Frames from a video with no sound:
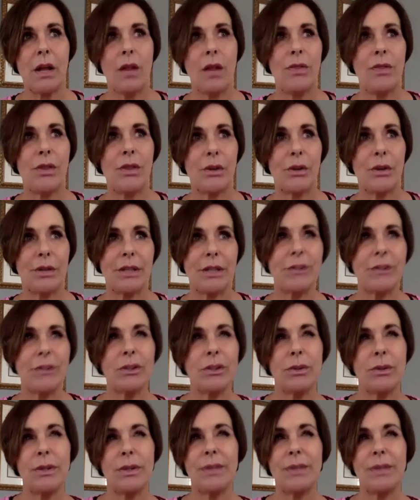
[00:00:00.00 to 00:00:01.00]

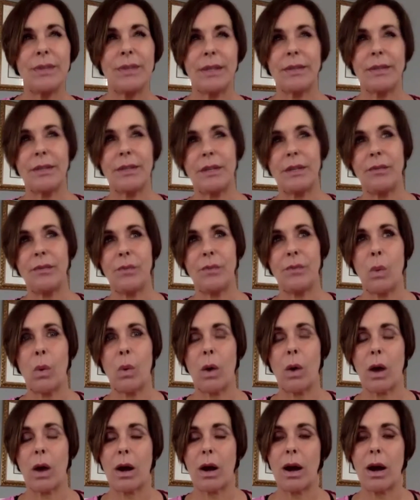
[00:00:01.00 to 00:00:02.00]
32 to
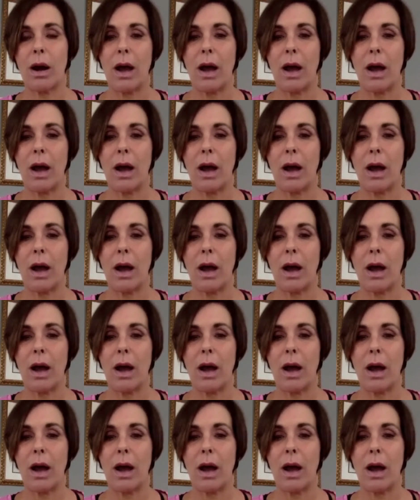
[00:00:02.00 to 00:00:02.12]
64,